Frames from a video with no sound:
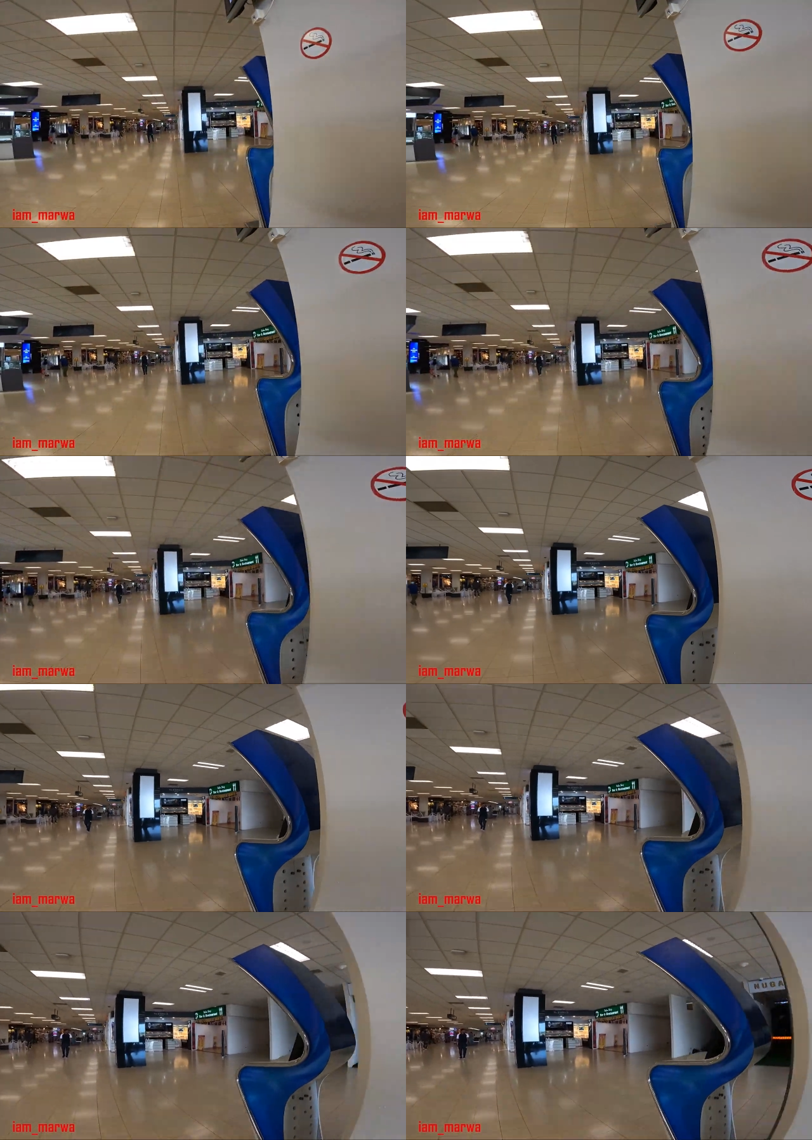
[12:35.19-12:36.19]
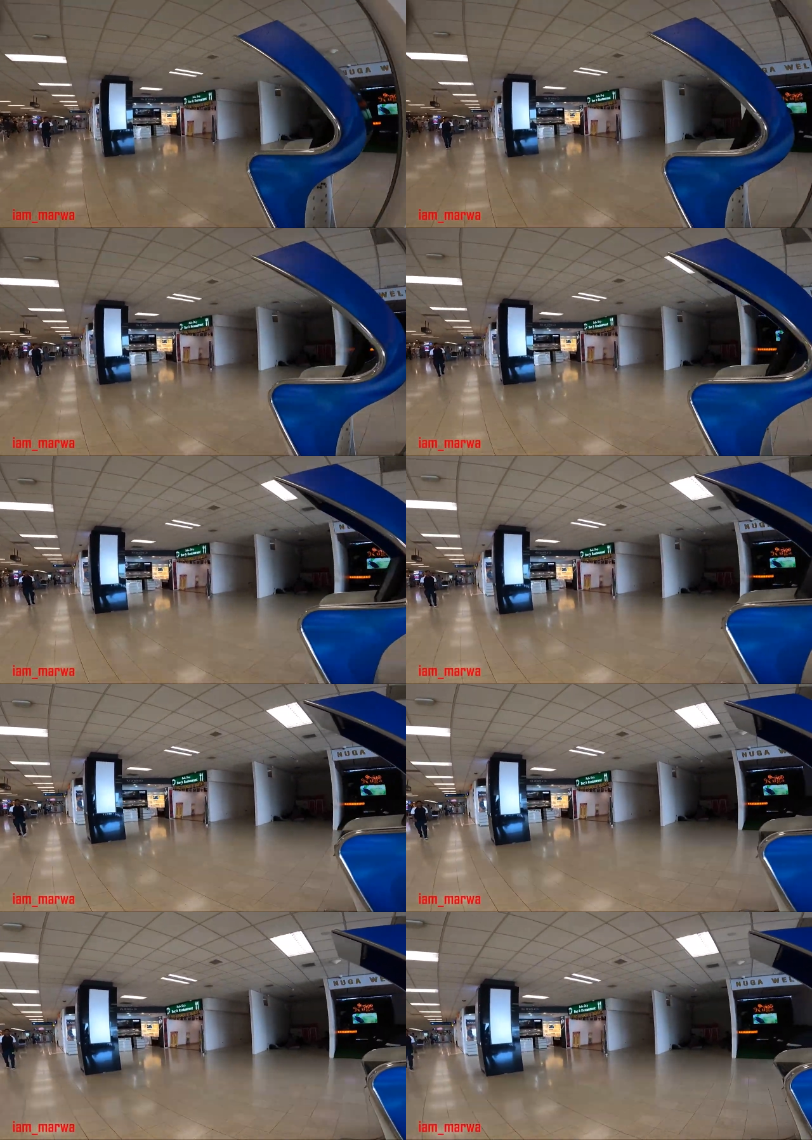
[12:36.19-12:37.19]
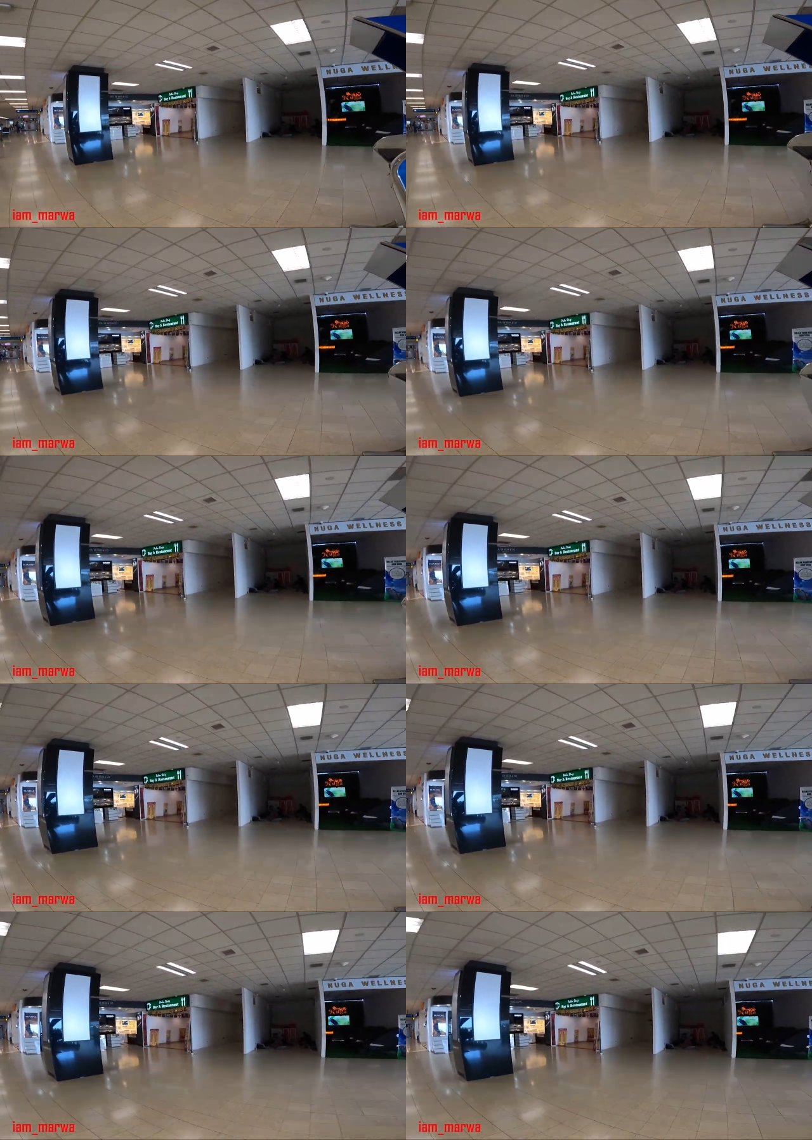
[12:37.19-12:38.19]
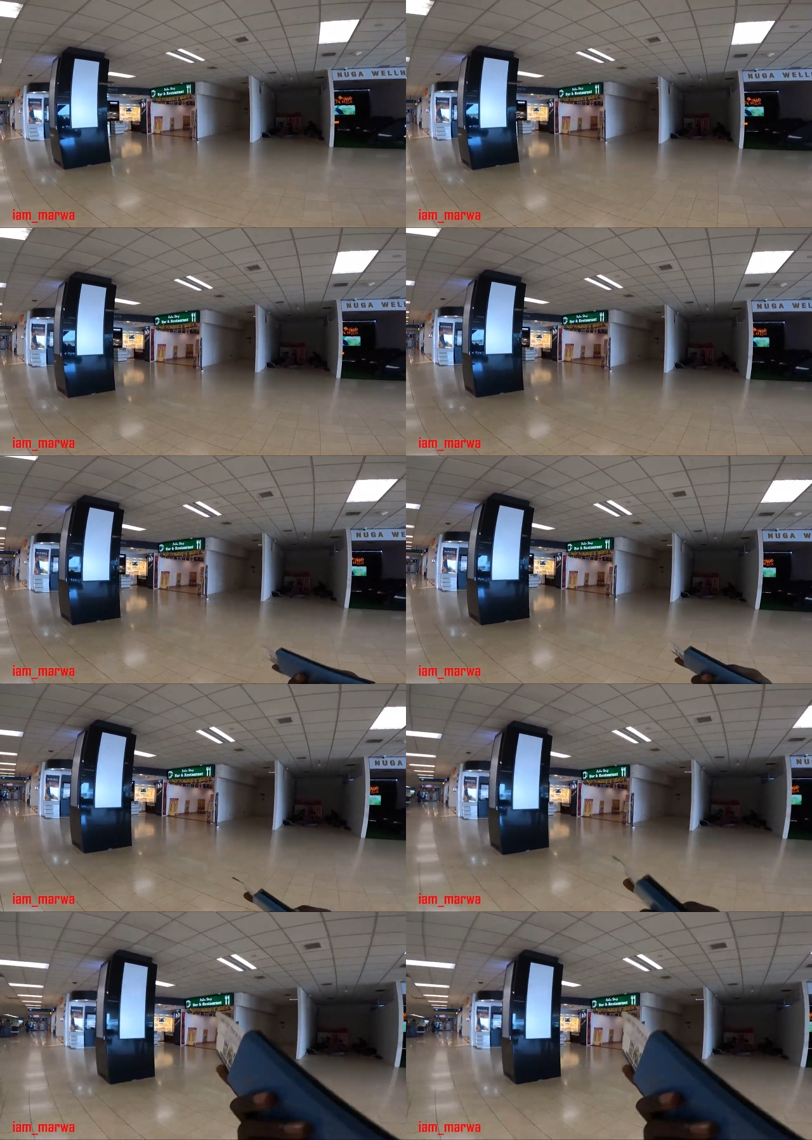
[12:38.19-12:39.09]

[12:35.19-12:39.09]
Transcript: [unreadable: no face in view]